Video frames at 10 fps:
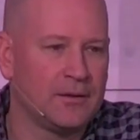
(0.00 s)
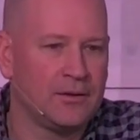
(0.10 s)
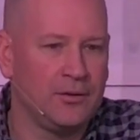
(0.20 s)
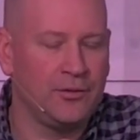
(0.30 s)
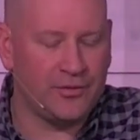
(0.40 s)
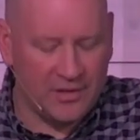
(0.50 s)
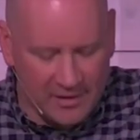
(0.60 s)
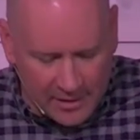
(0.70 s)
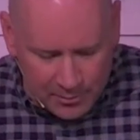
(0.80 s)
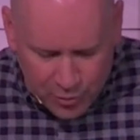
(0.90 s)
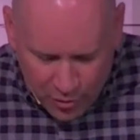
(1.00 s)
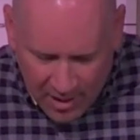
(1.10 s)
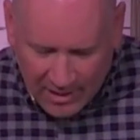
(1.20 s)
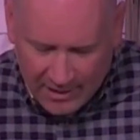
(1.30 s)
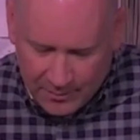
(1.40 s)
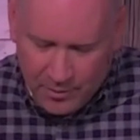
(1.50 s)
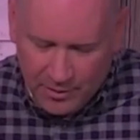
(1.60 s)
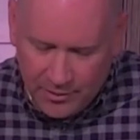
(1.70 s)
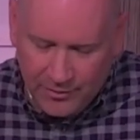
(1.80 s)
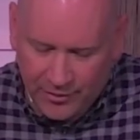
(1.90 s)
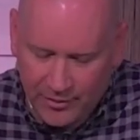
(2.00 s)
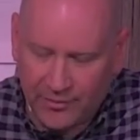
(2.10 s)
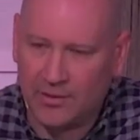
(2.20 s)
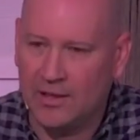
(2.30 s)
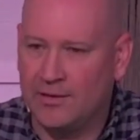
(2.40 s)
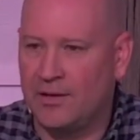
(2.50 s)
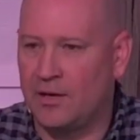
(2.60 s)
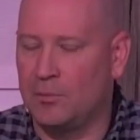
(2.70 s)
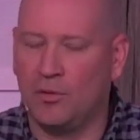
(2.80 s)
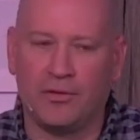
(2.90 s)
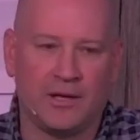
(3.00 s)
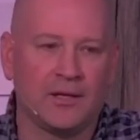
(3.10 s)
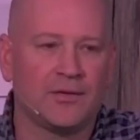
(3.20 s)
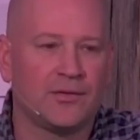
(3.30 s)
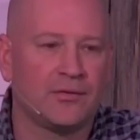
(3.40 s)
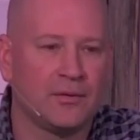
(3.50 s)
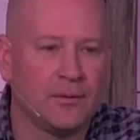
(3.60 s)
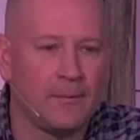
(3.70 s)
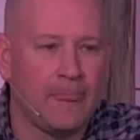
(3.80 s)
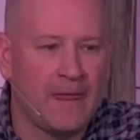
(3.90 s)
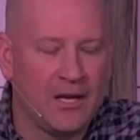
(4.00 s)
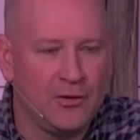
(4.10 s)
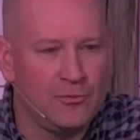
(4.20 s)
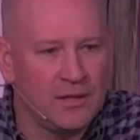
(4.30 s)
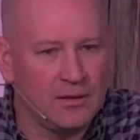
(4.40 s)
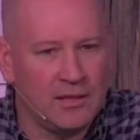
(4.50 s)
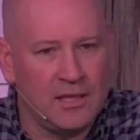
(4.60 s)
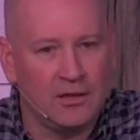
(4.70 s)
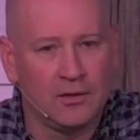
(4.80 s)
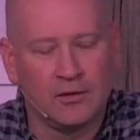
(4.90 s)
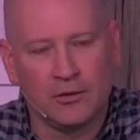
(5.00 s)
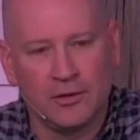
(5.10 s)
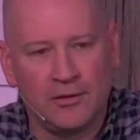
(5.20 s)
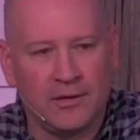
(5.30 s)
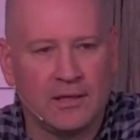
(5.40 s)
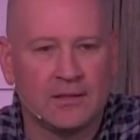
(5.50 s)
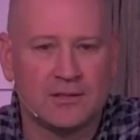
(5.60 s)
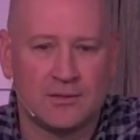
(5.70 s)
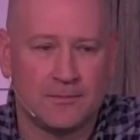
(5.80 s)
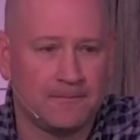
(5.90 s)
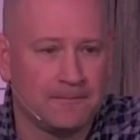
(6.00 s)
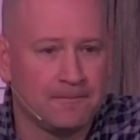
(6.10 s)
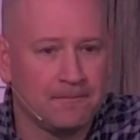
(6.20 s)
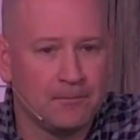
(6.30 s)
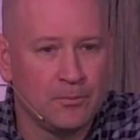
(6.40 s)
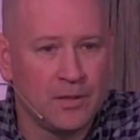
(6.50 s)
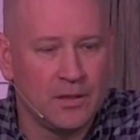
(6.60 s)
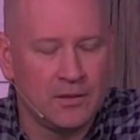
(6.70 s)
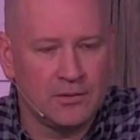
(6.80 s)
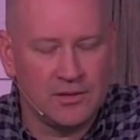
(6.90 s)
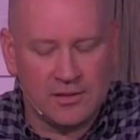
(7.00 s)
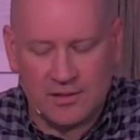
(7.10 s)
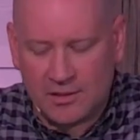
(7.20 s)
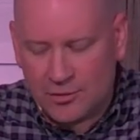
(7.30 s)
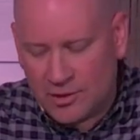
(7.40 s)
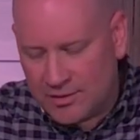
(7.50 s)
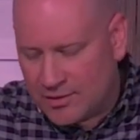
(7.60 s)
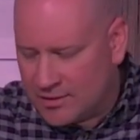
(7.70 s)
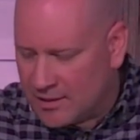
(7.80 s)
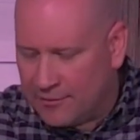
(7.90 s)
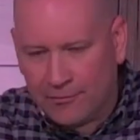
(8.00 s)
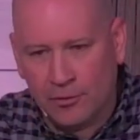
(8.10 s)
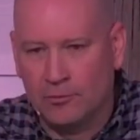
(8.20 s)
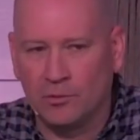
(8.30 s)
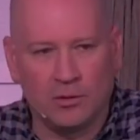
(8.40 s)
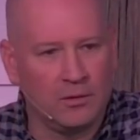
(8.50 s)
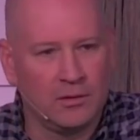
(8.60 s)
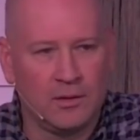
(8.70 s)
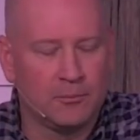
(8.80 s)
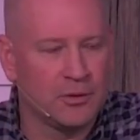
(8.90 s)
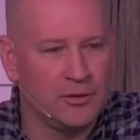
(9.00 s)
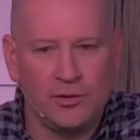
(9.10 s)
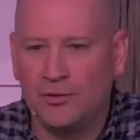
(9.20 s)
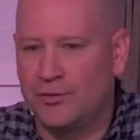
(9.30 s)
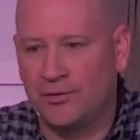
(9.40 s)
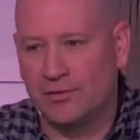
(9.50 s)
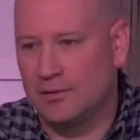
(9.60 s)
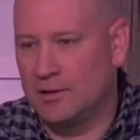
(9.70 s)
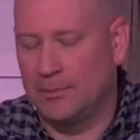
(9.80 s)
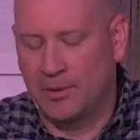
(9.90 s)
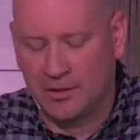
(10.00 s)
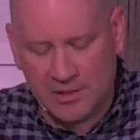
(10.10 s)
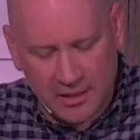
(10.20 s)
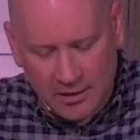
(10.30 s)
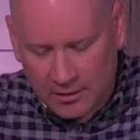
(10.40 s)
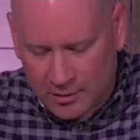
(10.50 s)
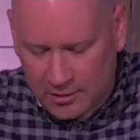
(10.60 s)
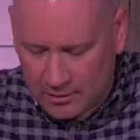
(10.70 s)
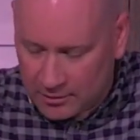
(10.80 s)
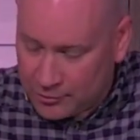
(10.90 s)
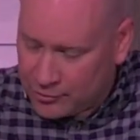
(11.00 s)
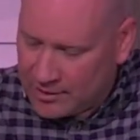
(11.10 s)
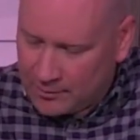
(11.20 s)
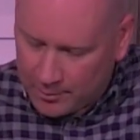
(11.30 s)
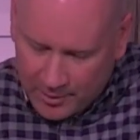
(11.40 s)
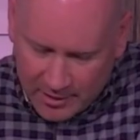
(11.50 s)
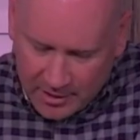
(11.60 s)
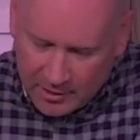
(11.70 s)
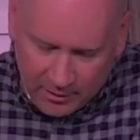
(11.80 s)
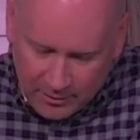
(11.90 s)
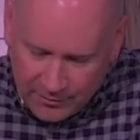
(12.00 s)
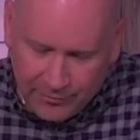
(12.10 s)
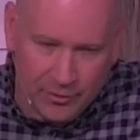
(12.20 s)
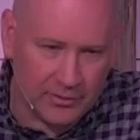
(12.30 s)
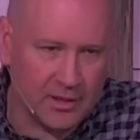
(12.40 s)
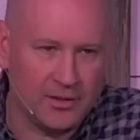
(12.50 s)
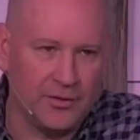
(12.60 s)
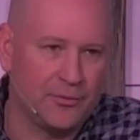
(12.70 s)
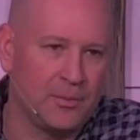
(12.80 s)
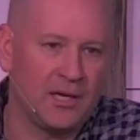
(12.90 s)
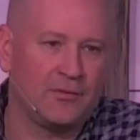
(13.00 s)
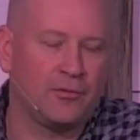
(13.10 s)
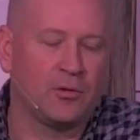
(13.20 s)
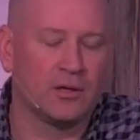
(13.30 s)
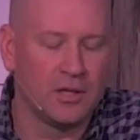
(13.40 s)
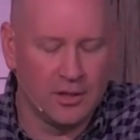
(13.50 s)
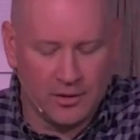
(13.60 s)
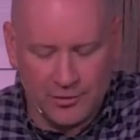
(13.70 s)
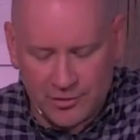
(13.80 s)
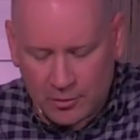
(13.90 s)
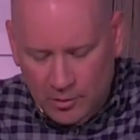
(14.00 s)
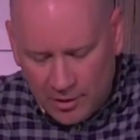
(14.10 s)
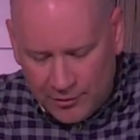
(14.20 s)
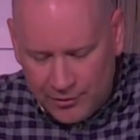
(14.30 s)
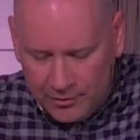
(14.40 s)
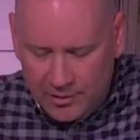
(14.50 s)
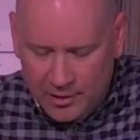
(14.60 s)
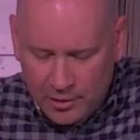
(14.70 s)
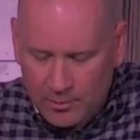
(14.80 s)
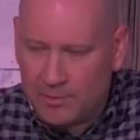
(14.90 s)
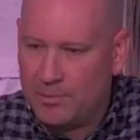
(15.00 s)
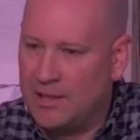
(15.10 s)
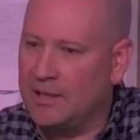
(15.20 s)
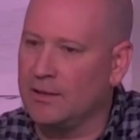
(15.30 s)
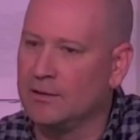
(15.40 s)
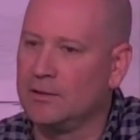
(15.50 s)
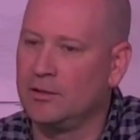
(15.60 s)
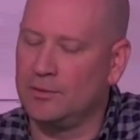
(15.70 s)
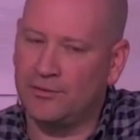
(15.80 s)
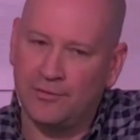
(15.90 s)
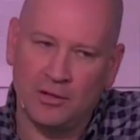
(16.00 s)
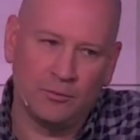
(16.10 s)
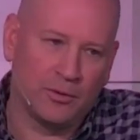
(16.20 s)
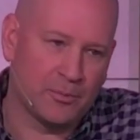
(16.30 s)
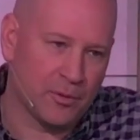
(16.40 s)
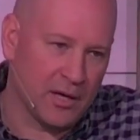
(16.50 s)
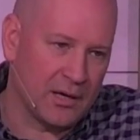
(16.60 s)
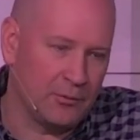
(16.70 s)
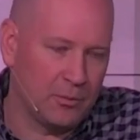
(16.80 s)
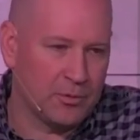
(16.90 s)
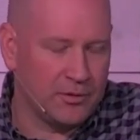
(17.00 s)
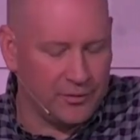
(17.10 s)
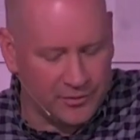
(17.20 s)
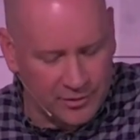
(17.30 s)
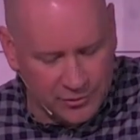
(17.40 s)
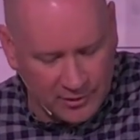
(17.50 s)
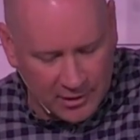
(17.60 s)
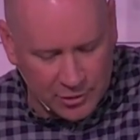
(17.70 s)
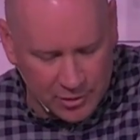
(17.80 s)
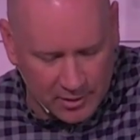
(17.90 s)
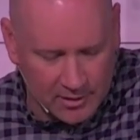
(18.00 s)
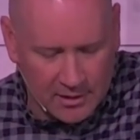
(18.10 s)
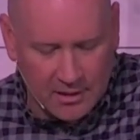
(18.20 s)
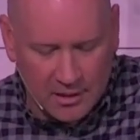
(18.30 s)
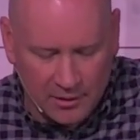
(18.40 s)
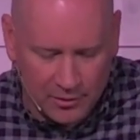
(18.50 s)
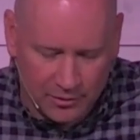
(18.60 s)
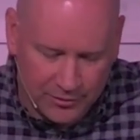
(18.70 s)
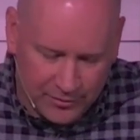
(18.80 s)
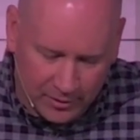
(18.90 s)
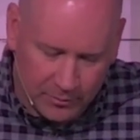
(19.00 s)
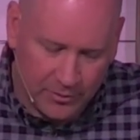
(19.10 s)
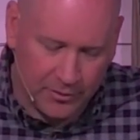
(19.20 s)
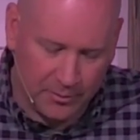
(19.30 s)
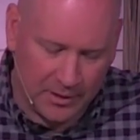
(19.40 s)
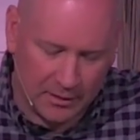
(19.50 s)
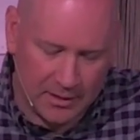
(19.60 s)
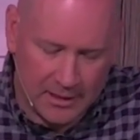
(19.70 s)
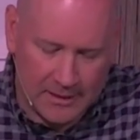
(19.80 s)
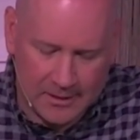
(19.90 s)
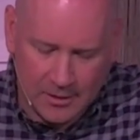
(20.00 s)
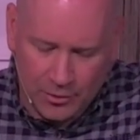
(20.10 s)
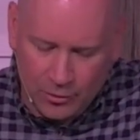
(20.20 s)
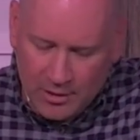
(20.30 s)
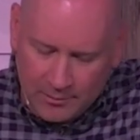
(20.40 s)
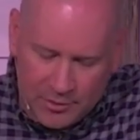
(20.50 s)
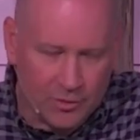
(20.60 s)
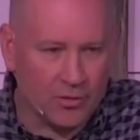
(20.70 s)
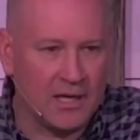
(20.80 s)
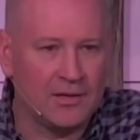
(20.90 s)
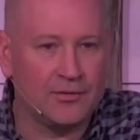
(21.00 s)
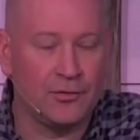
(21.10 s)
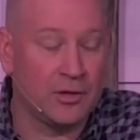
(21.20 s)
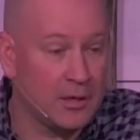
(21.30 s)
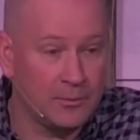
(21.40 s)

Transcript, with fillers: You see that pride produces terrible things, and humility, good things. Jesus says, just as a fruit will produce a particular, or a tree will particular the fruit that it is made for, so also the human being who is filled with pride will produce destruction, and those filled with humility who come to Christ, who come